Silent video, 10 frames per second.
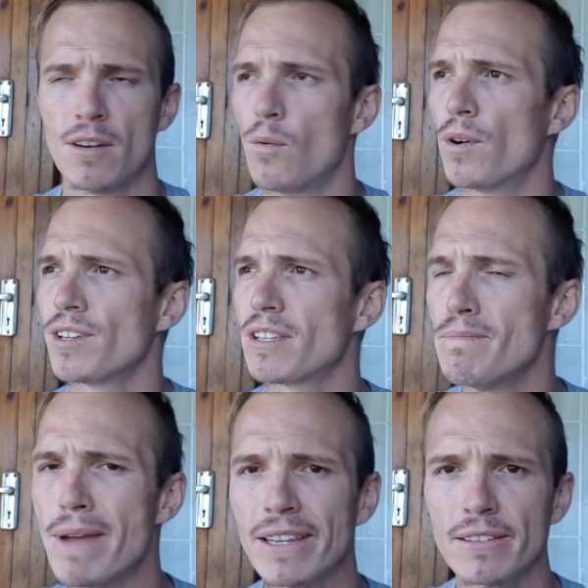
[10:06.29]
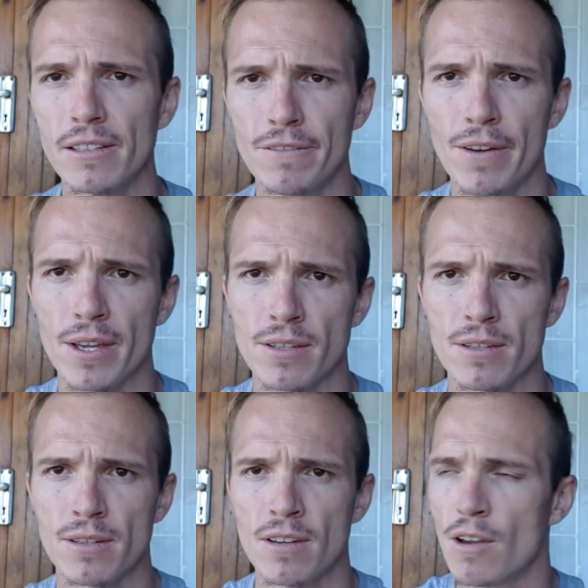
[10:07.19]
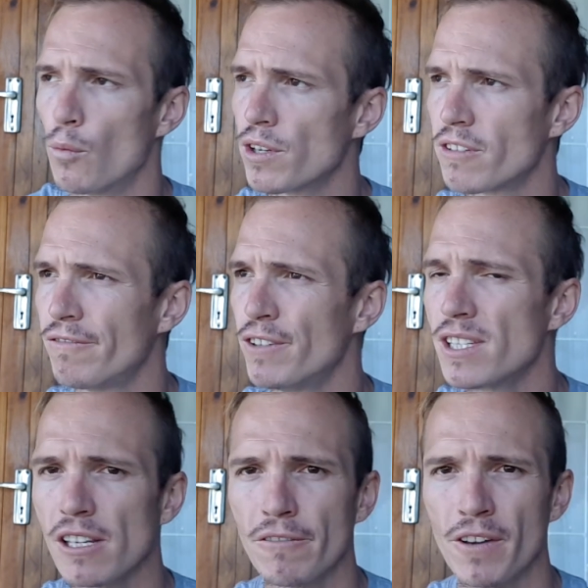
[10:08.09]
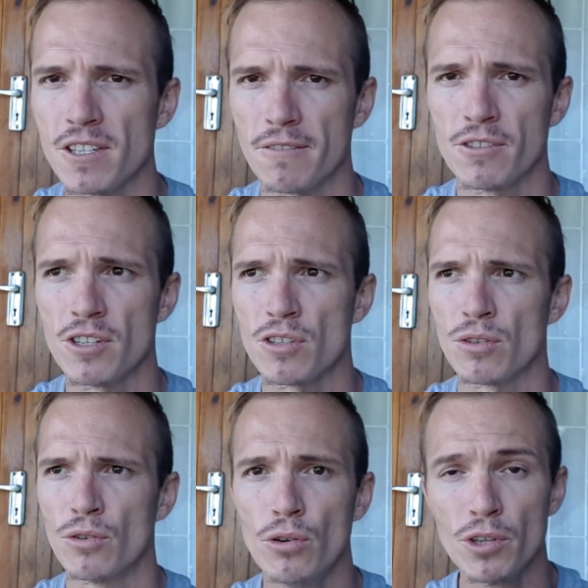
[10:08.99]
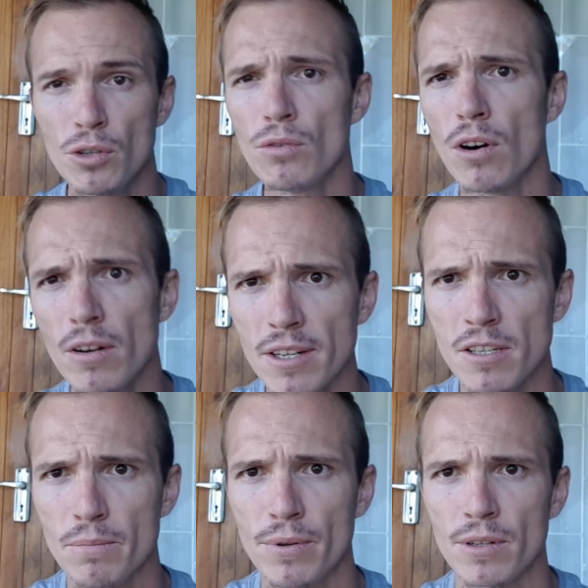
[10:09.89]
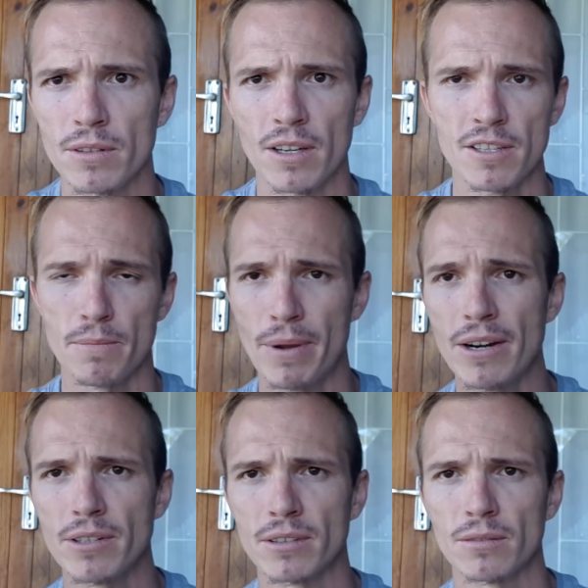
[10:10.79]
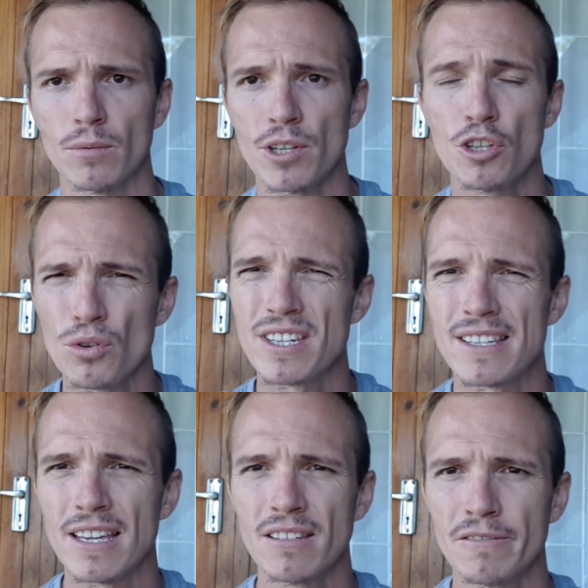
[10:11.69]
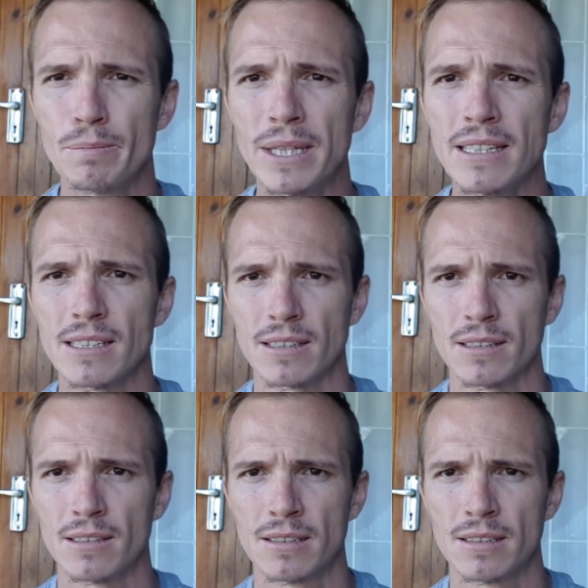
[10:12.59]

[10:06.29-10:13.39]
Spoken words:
what is the mental effects, what is the physical effects of just who you are as a parent. What is your state of being?